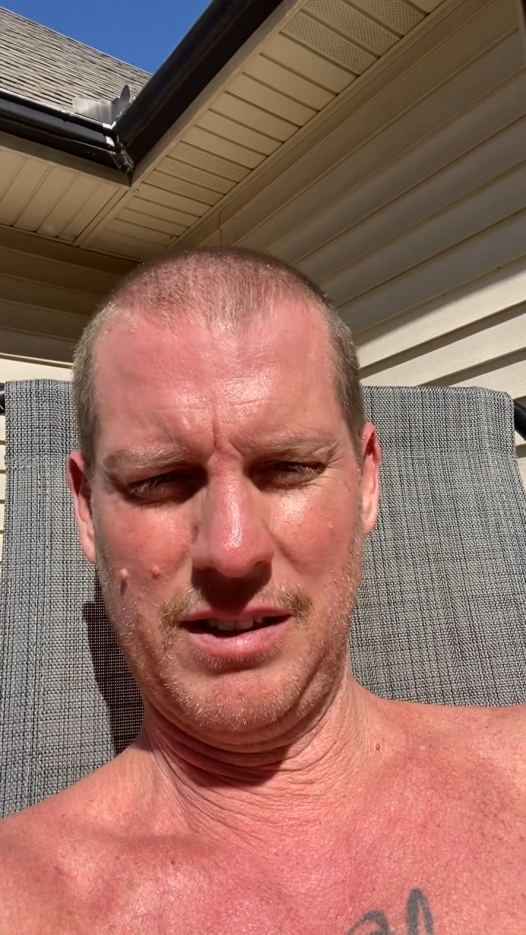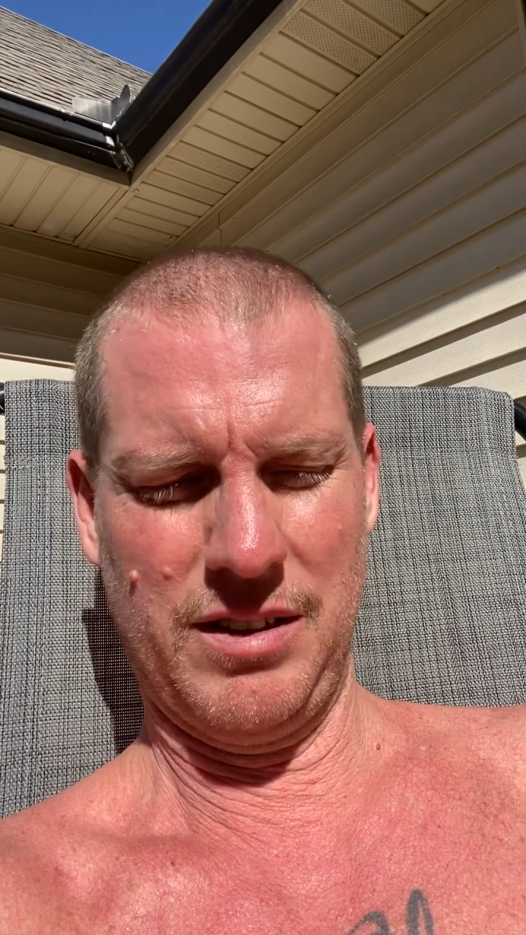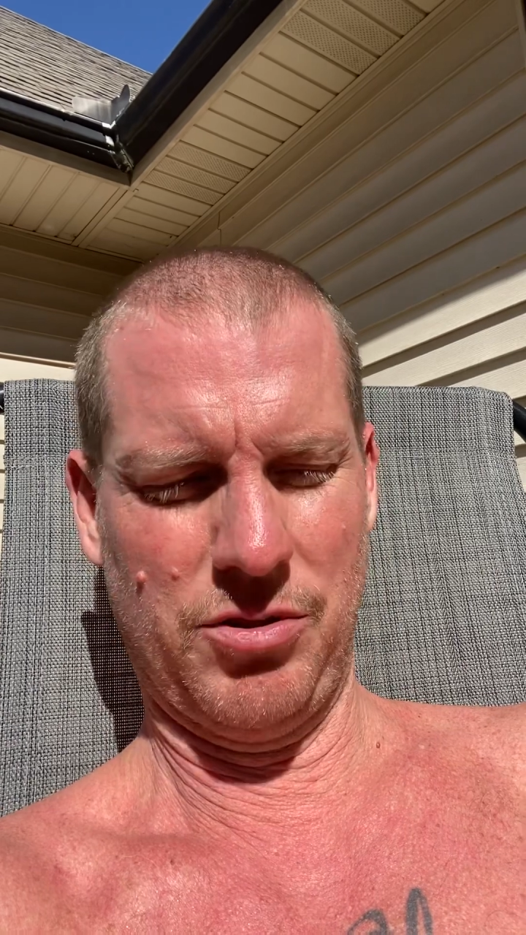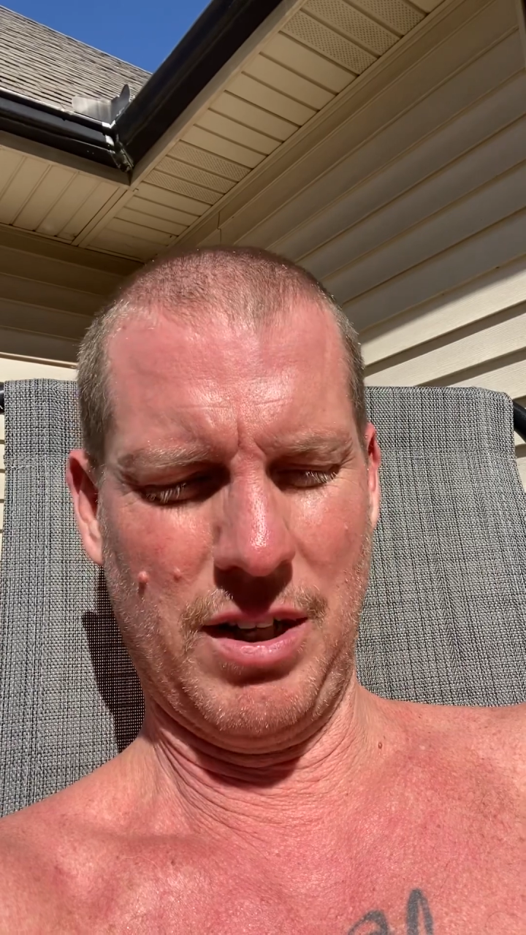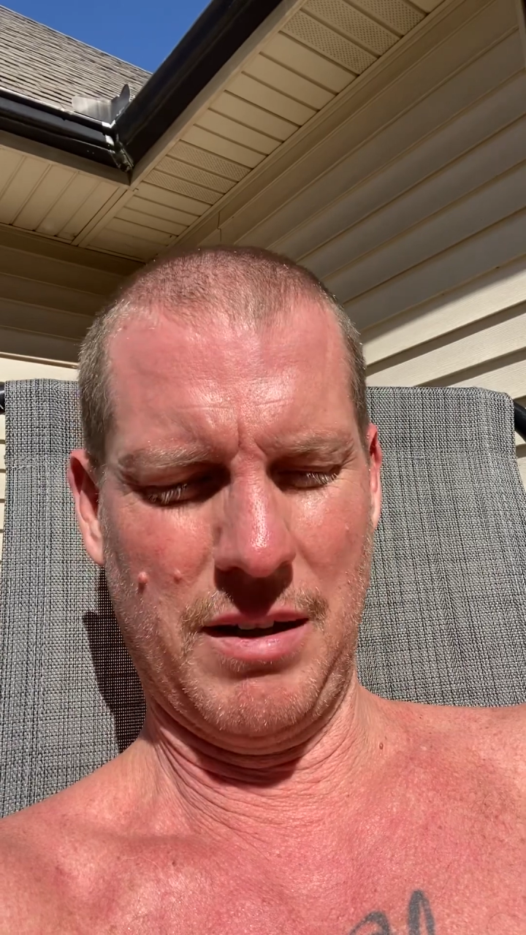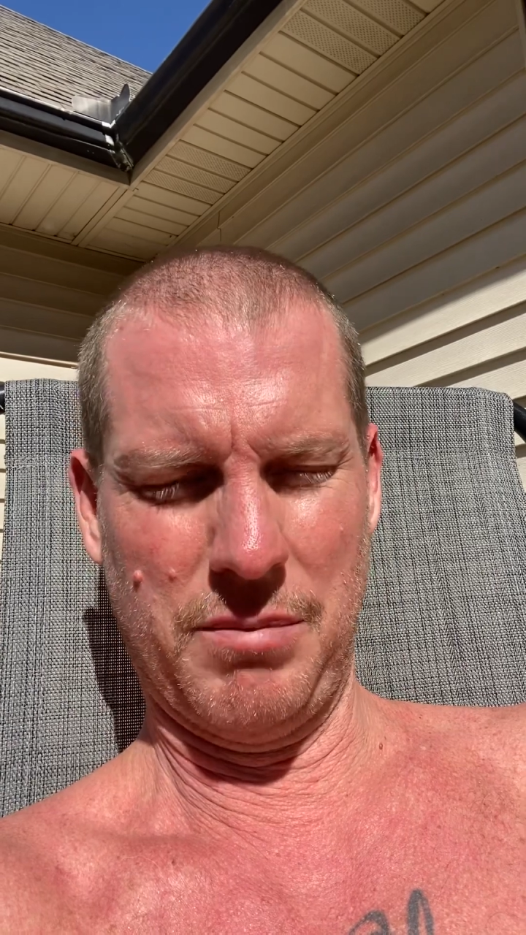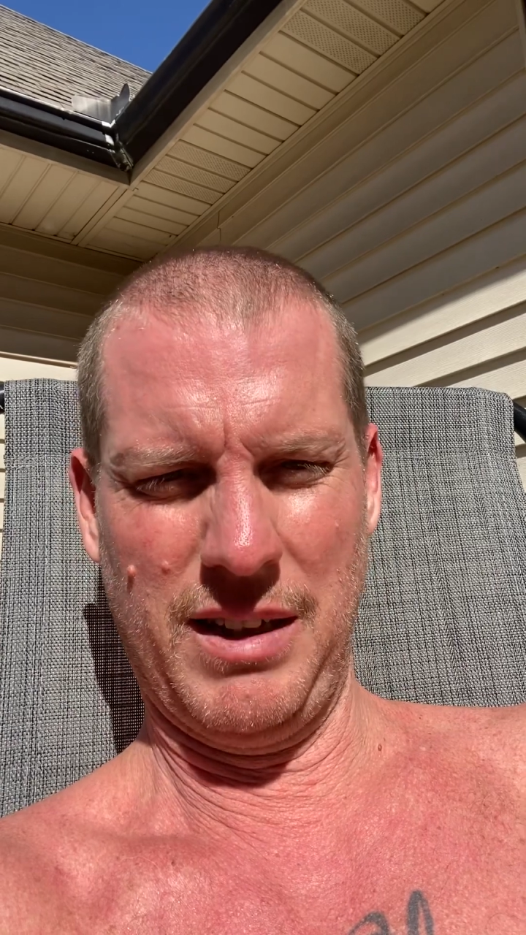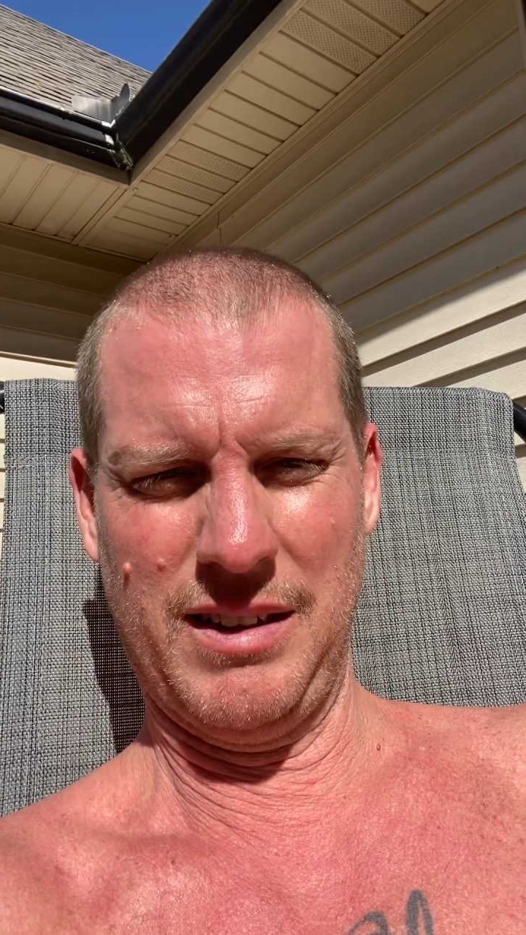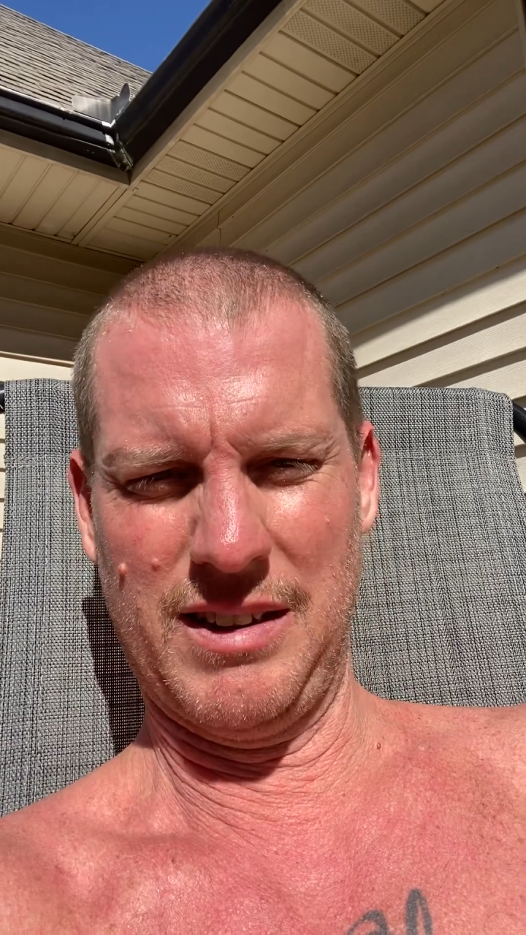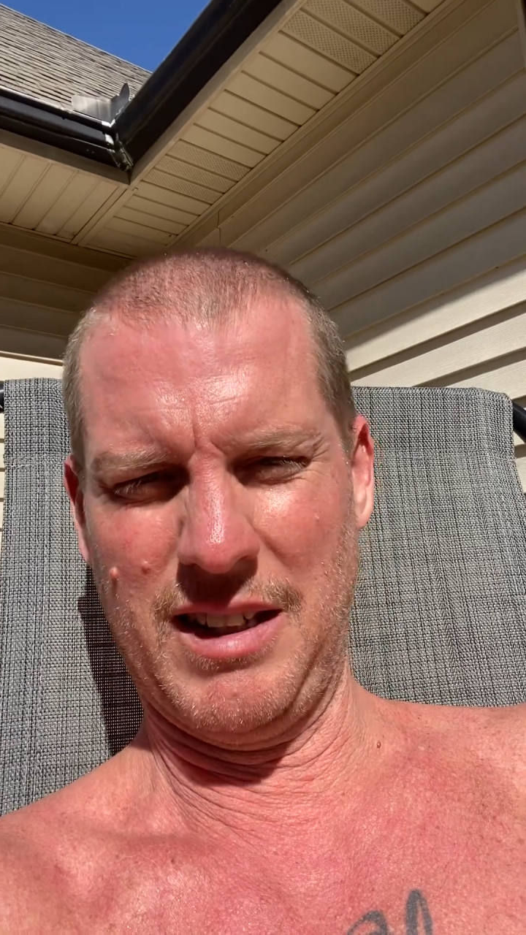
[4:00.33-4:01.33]
just trying to
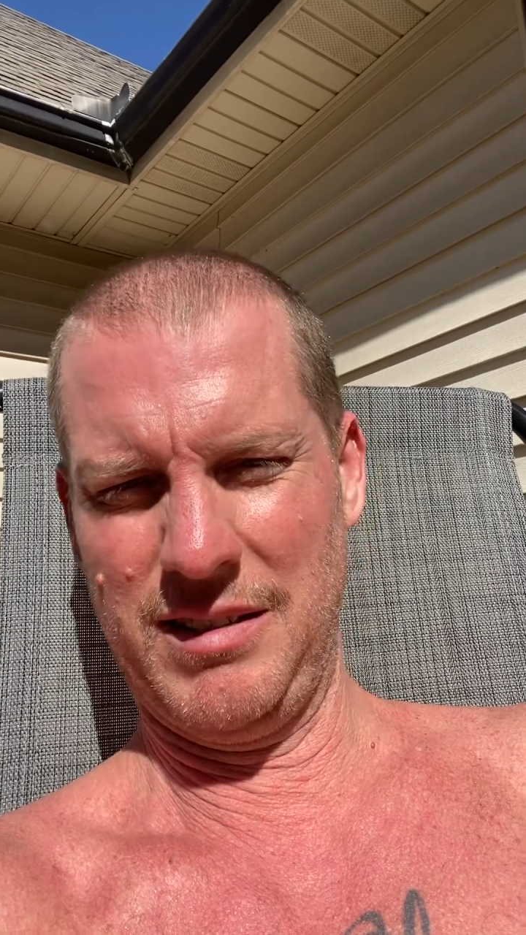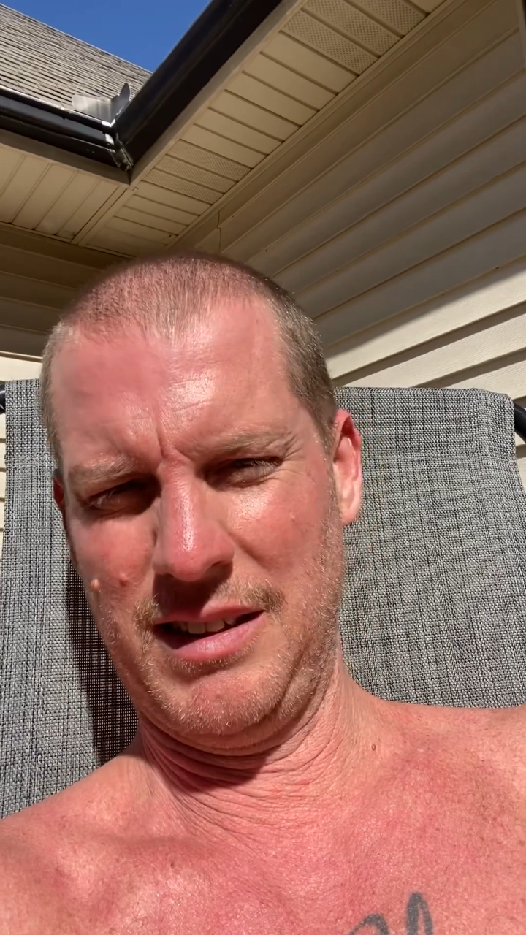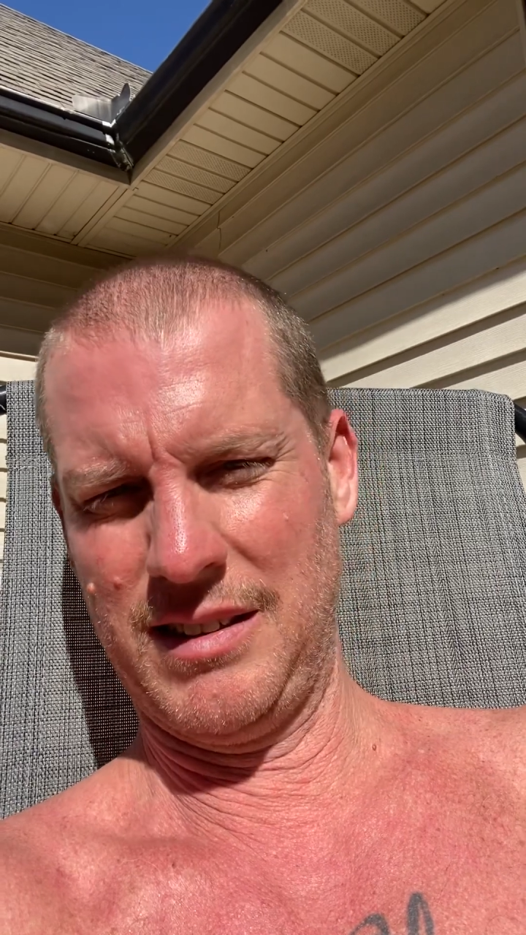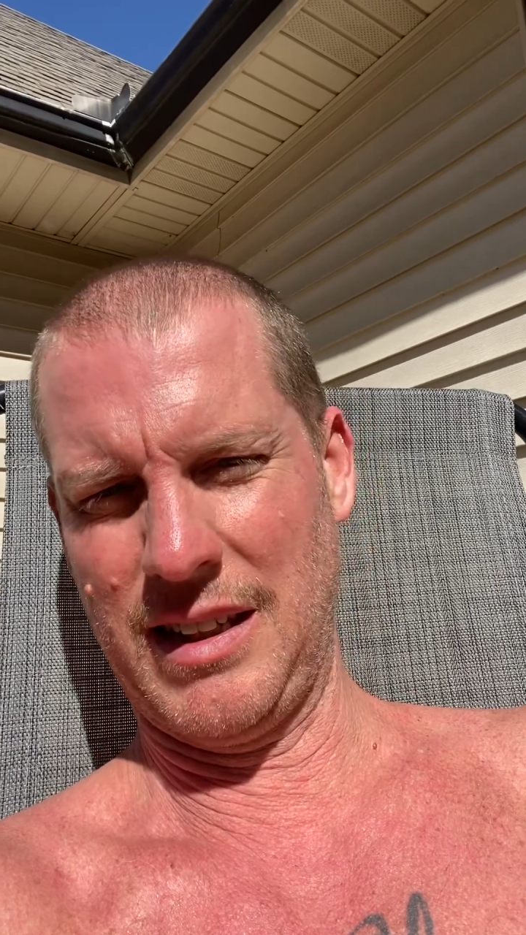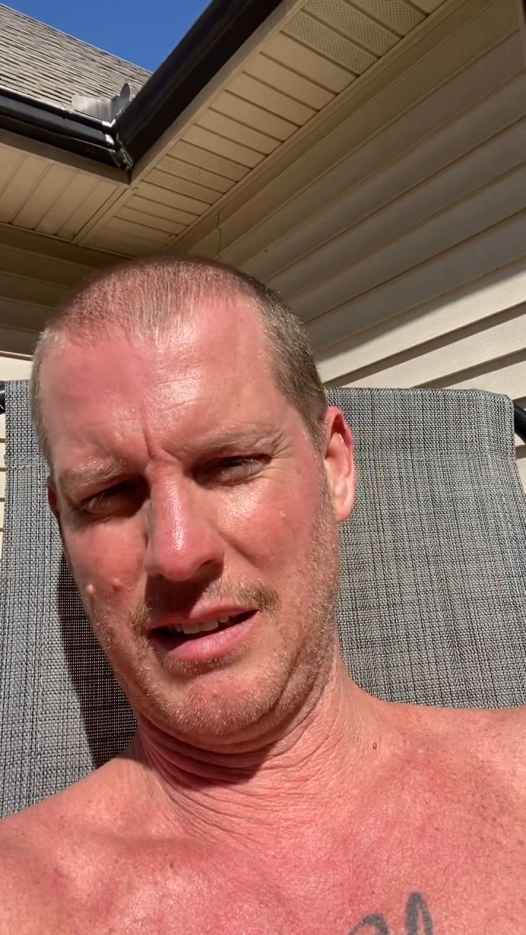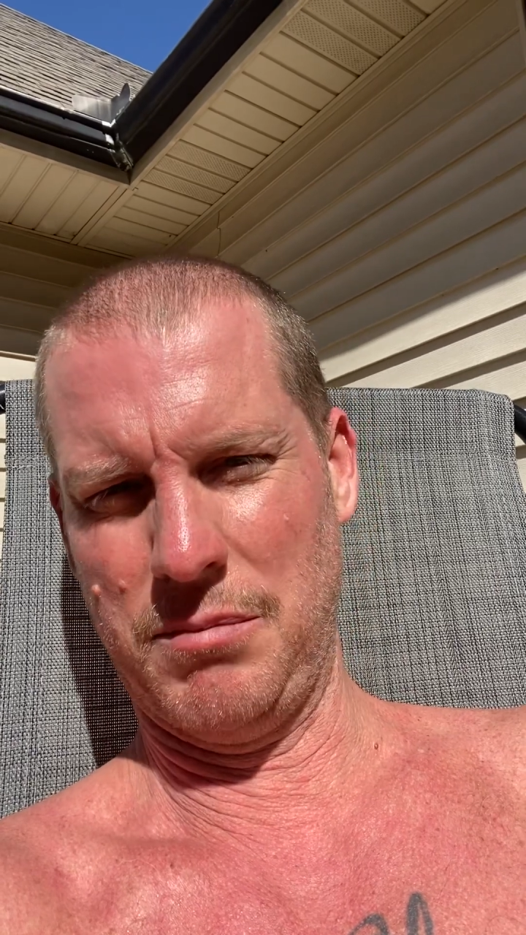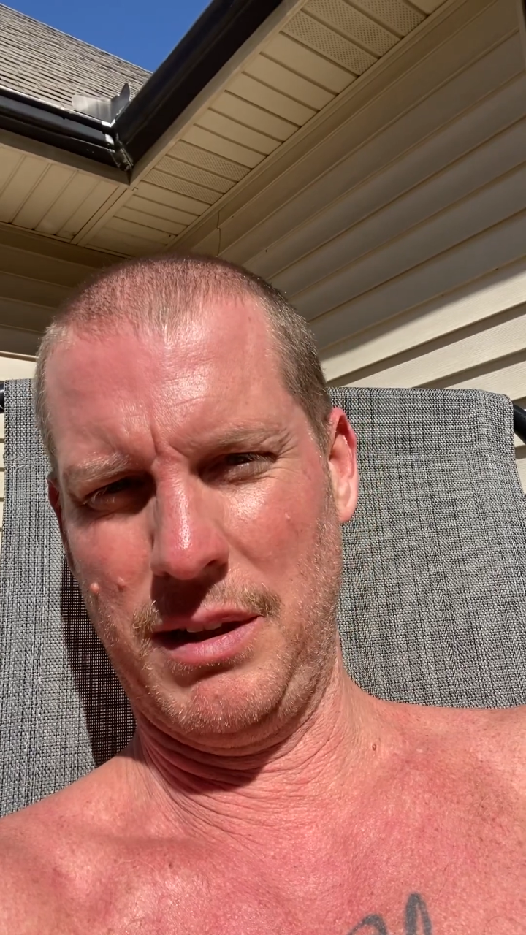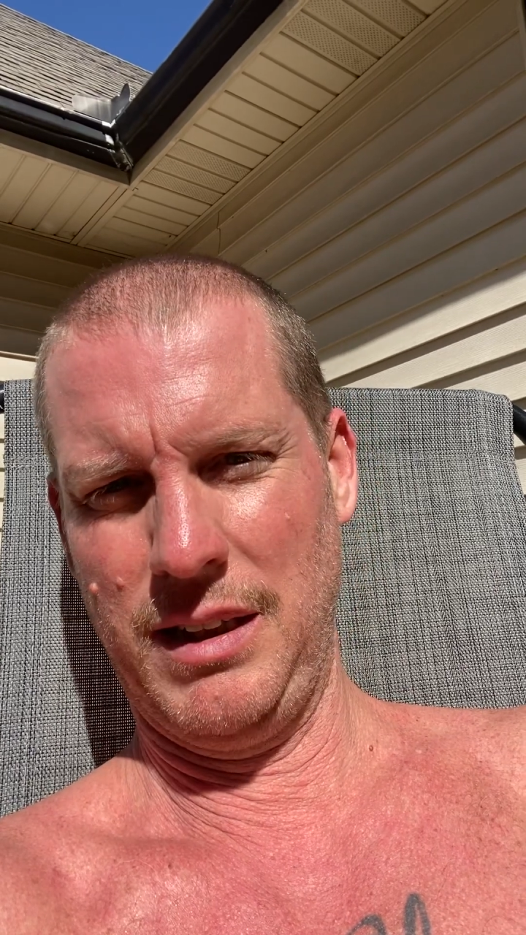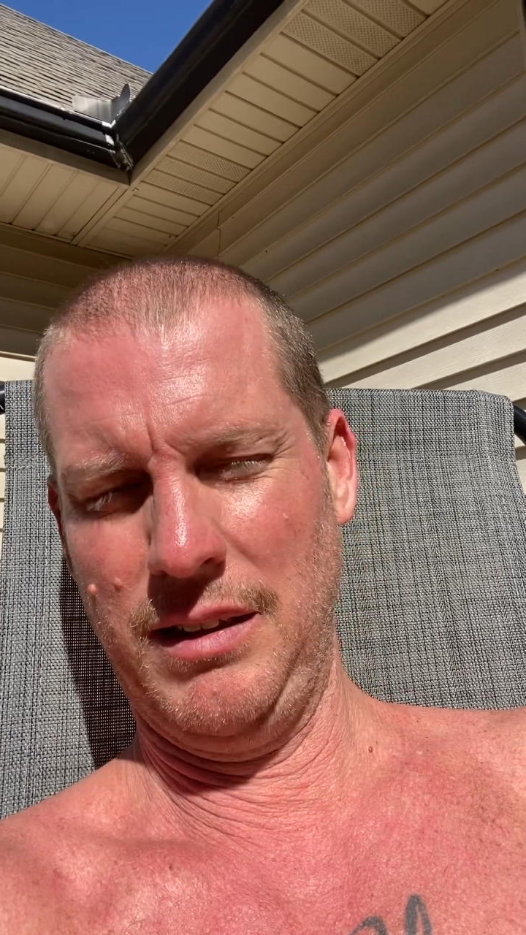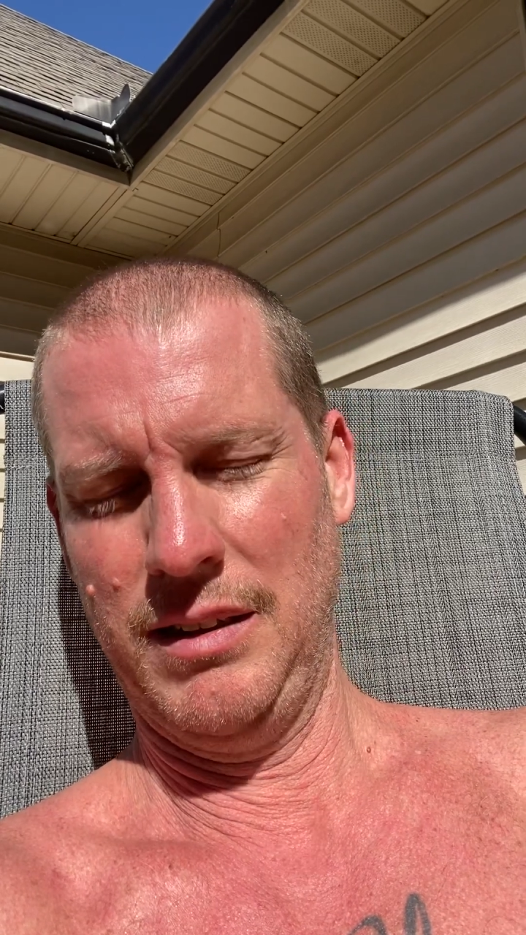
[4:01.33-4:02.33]
be as healthy as I can
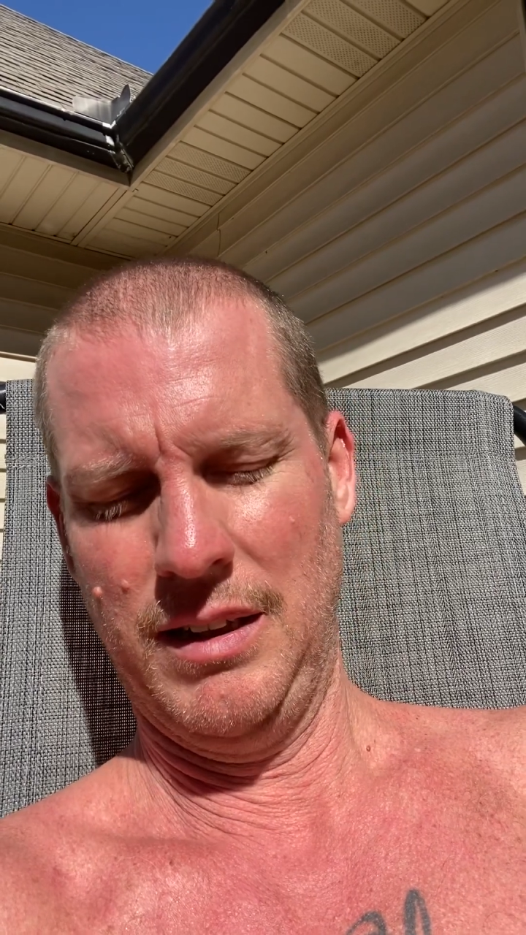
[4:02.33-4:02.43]
be.